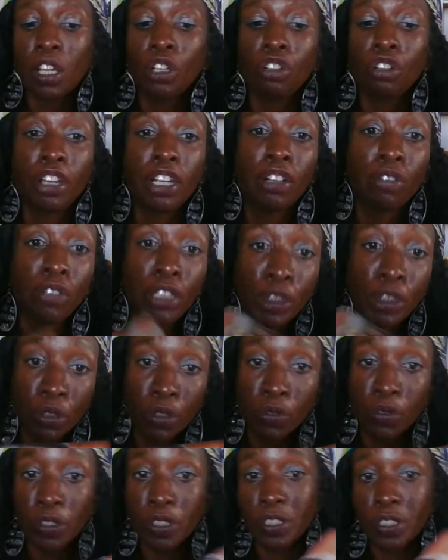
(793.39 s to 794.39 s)
create a
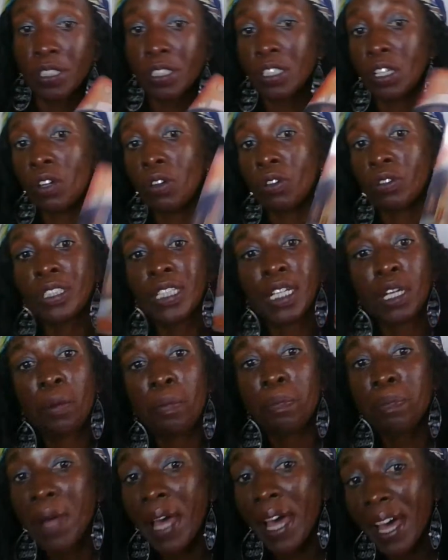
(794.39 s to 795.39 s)
ritual for yourself, take a
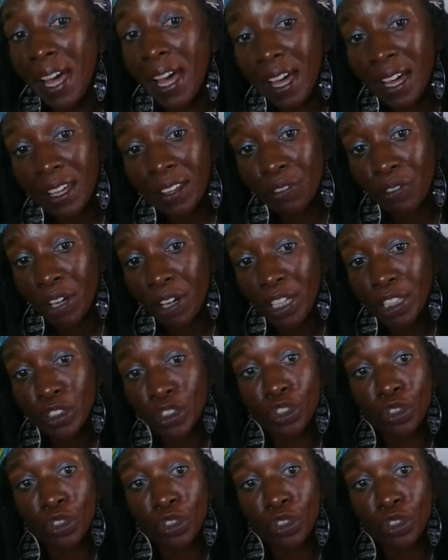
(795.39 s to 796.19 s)
bath, right?